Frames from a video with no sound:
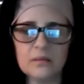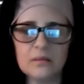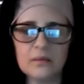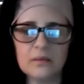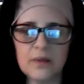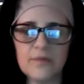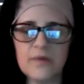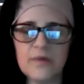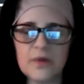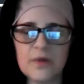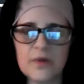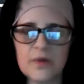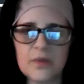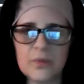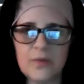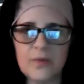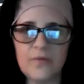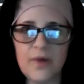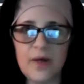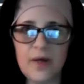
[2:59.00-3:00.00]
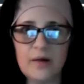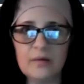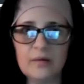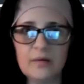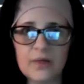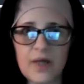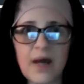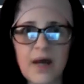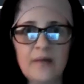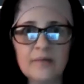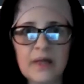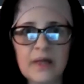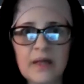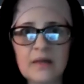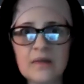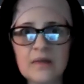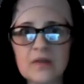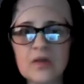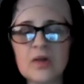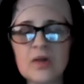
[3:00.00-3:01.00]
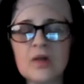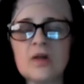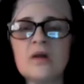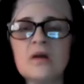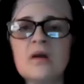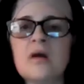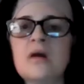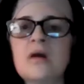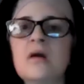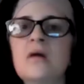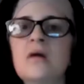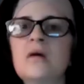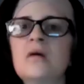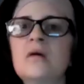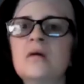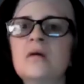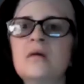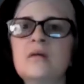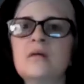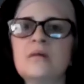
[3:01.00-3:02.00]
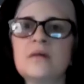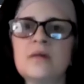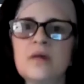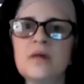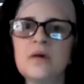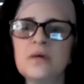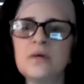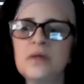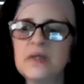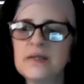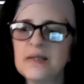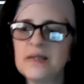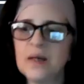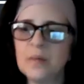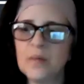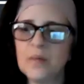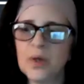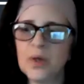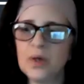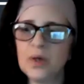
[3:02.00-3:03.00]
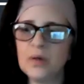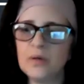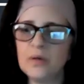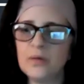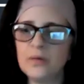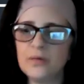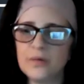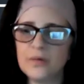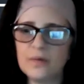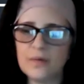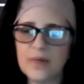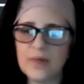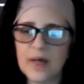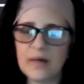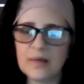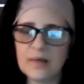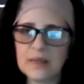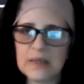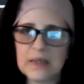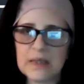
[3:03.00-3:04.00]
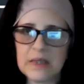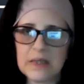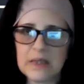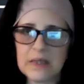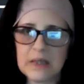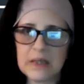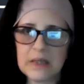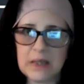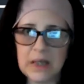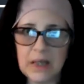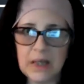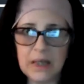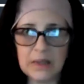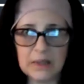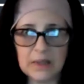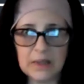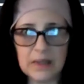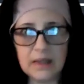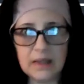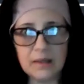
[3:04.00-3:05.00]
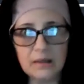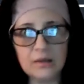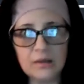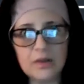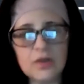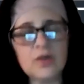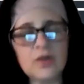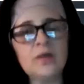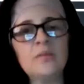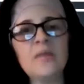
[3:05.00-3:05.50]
Lymph nodes were found to have cancer. So December 2018 to